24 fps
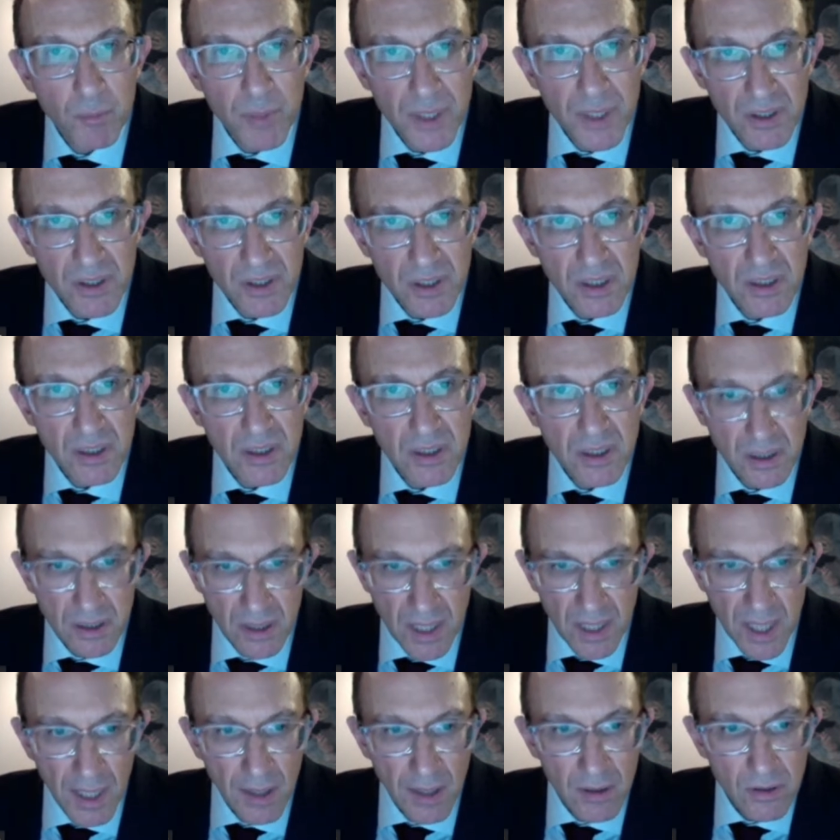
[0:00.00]
billion.
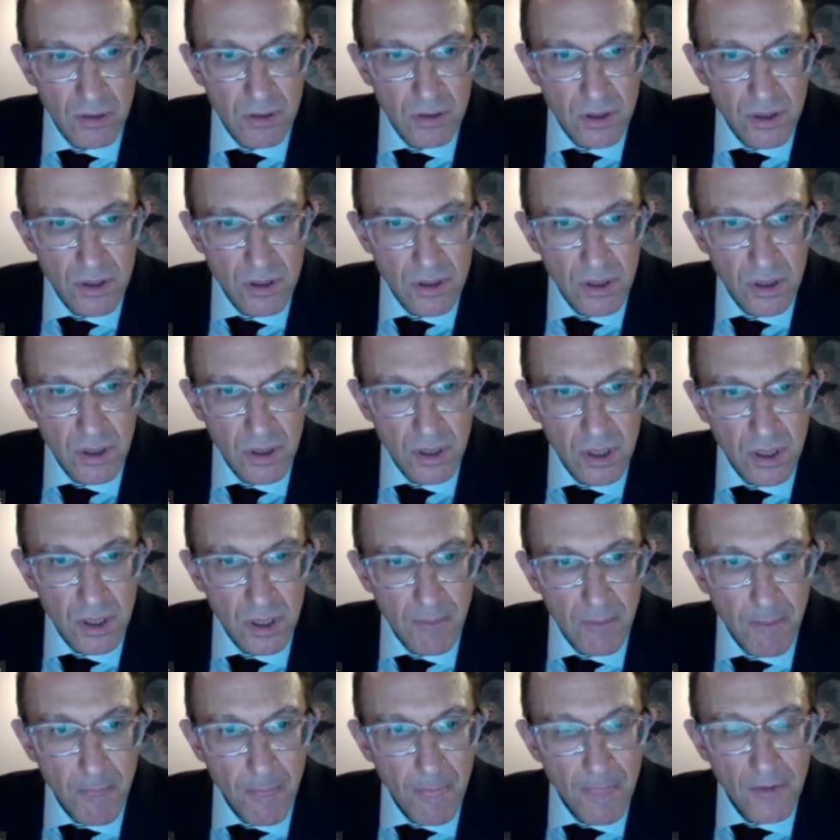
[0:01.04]

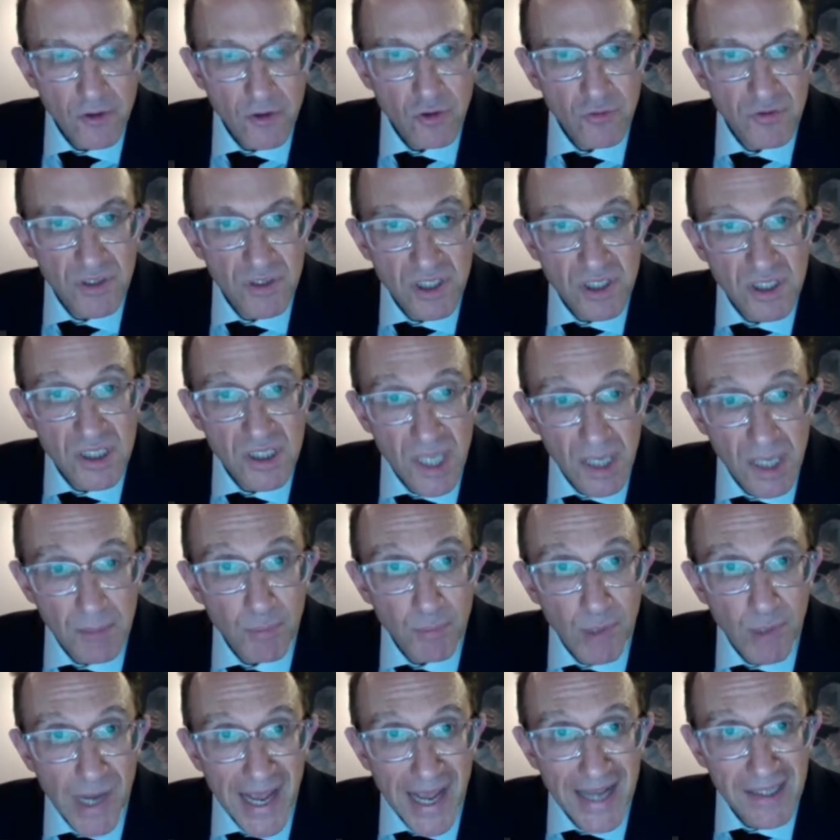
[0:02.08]
So this is not
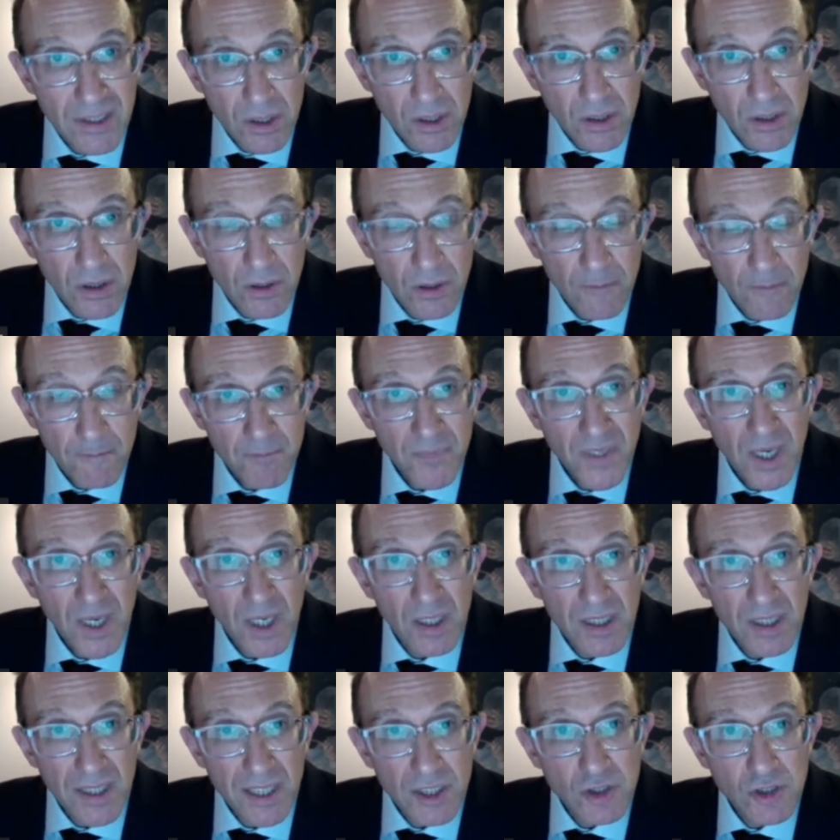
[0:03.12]
practical
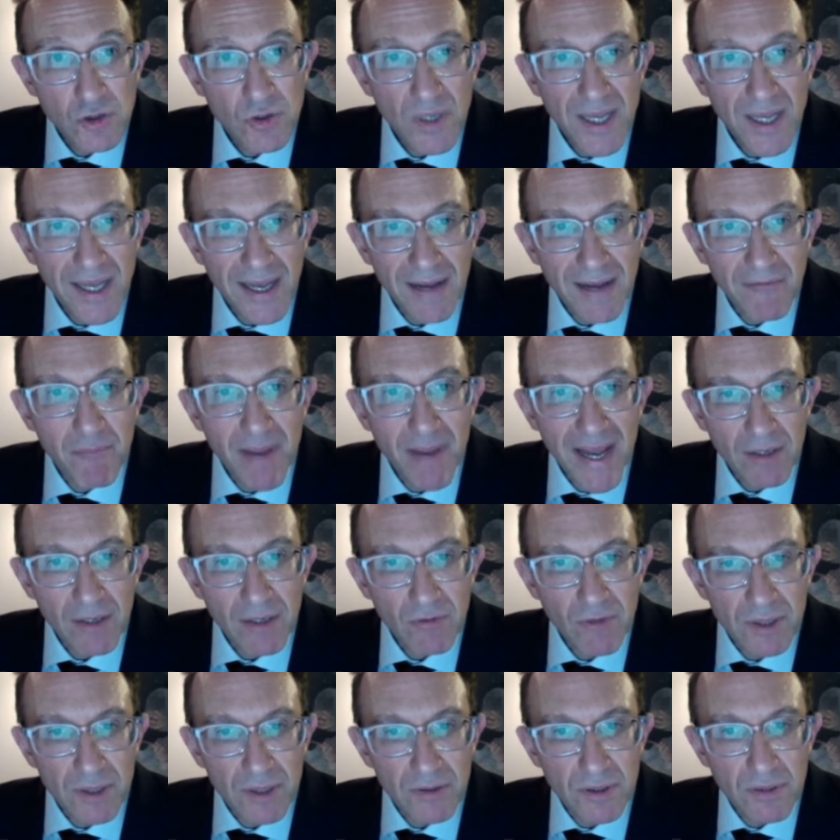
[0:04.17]
unless you have
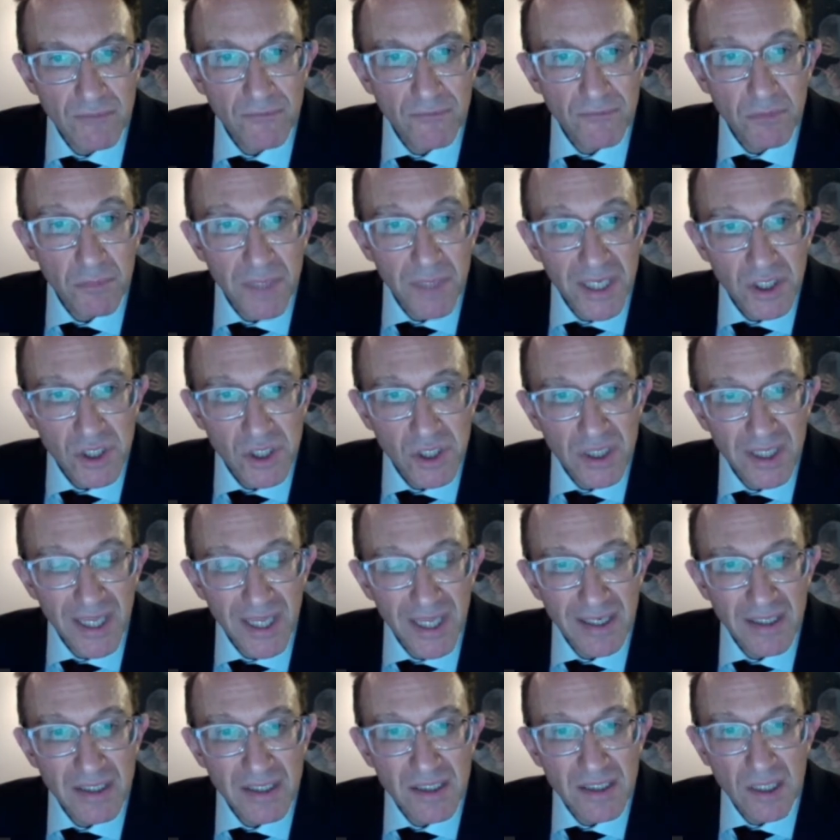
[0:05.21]
background information.
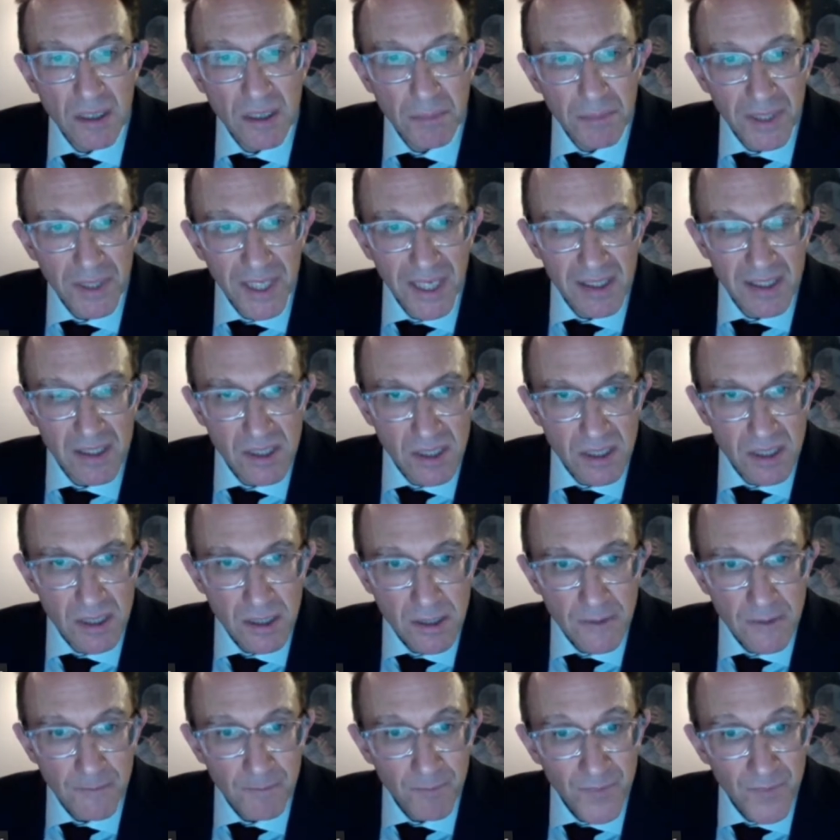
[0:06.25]
And in some cases,
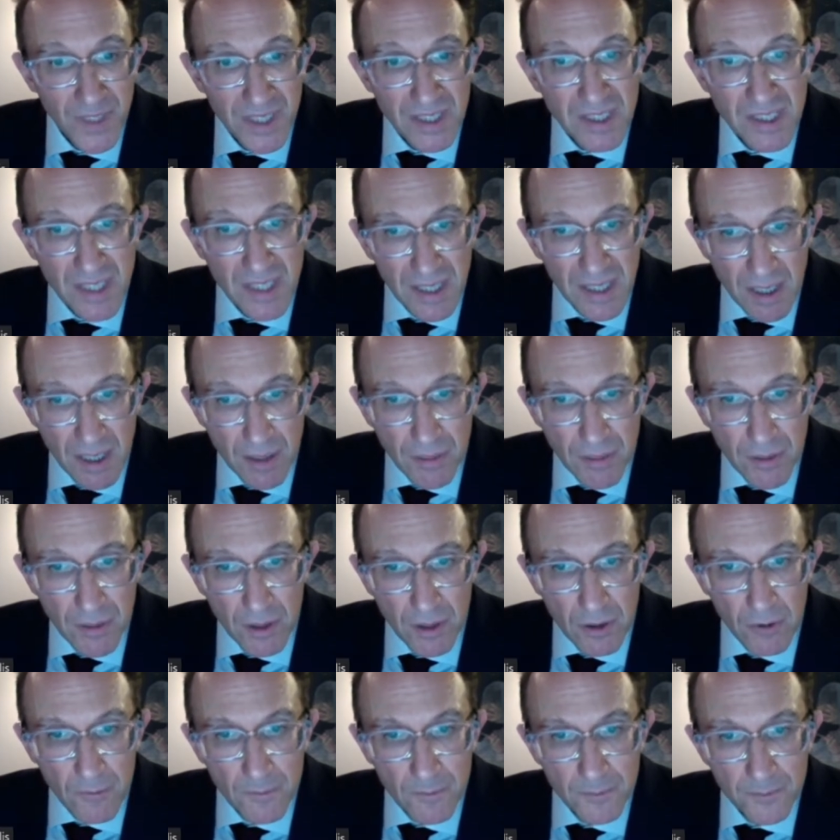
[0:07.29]
it's not
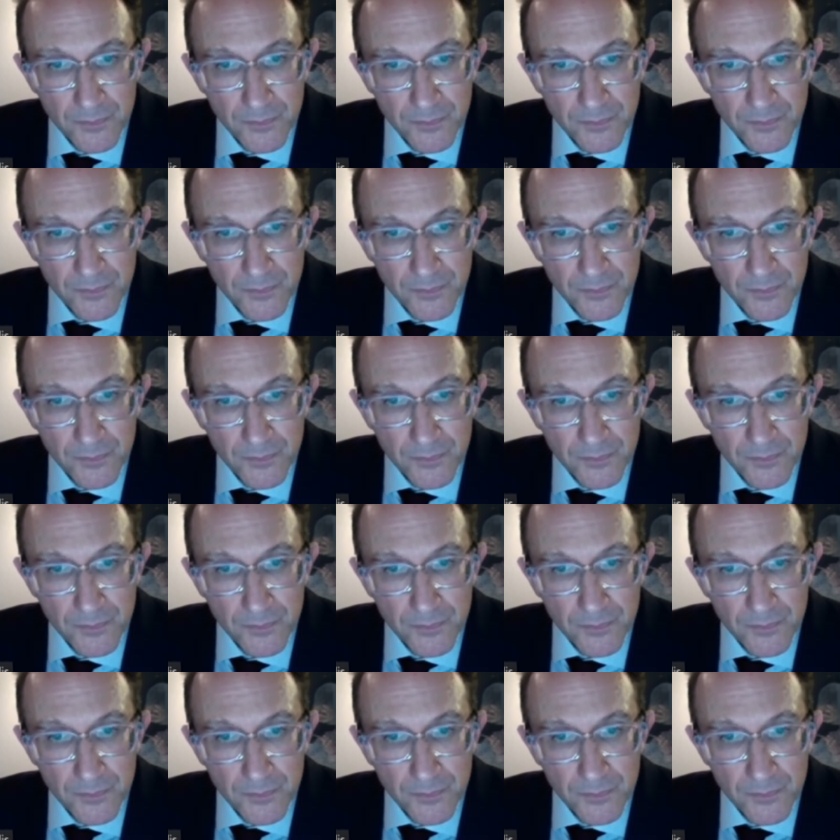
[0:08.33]
ethical.